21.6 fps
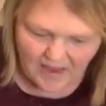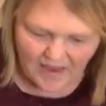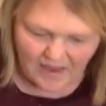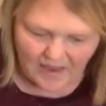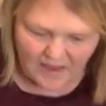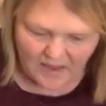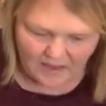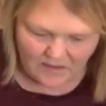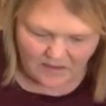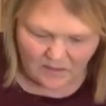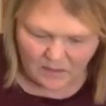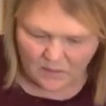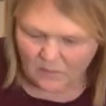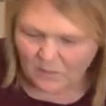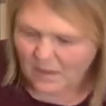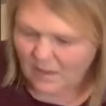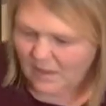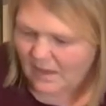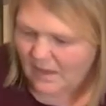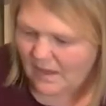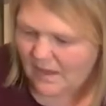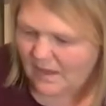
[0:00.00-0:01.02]
And
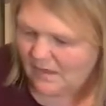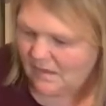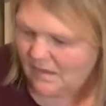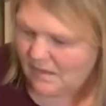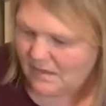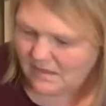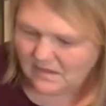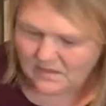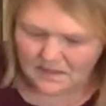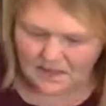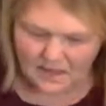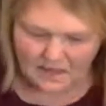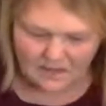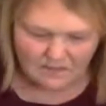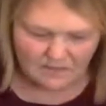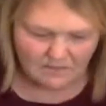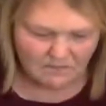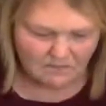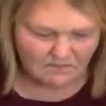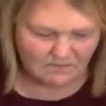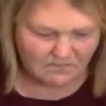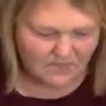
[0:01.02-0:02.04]
voila, it's done.
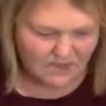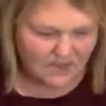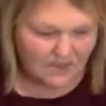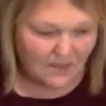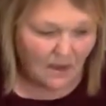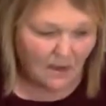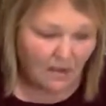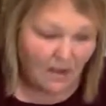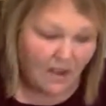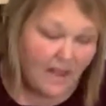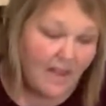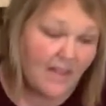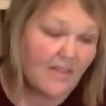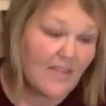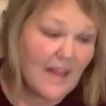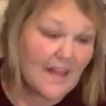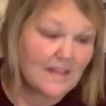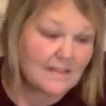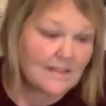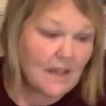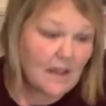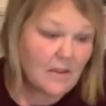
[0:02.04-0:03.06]
So
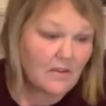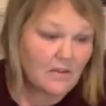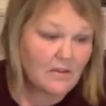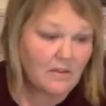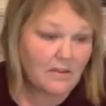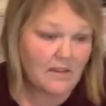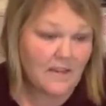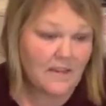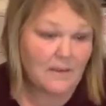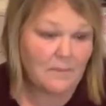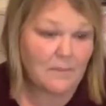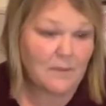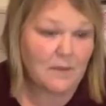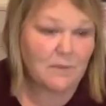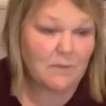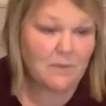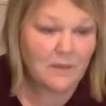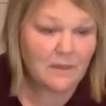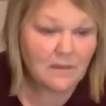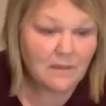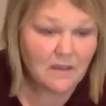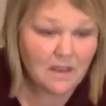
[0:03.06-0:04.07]
that's how you clean a big
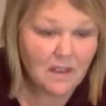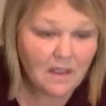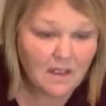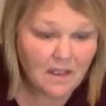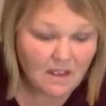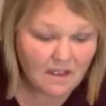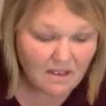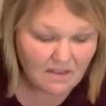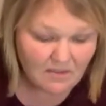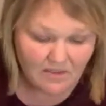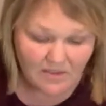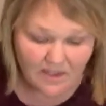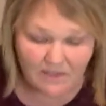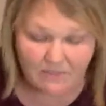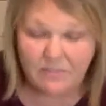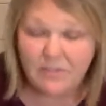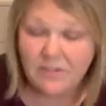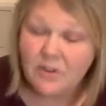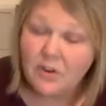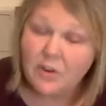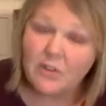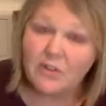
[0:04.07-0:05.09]
one.
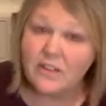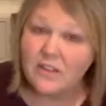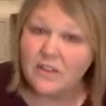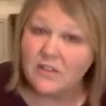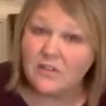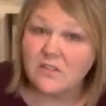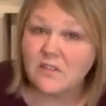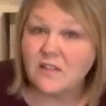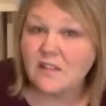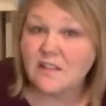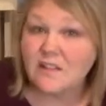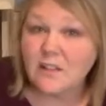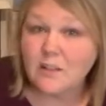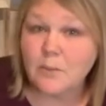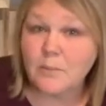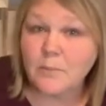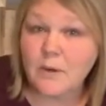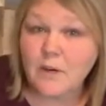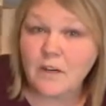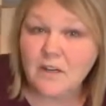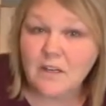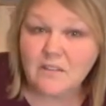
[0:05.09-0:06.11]
If you're only using a little
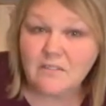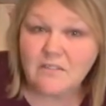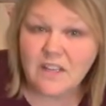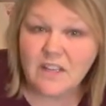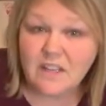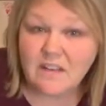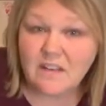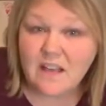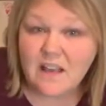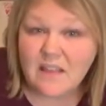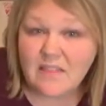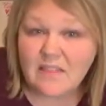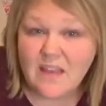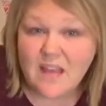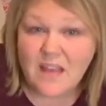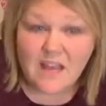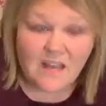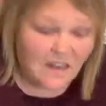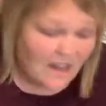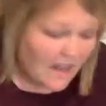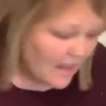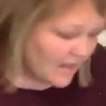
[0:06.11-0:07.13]
part of it, and
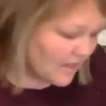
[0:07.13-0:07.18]
then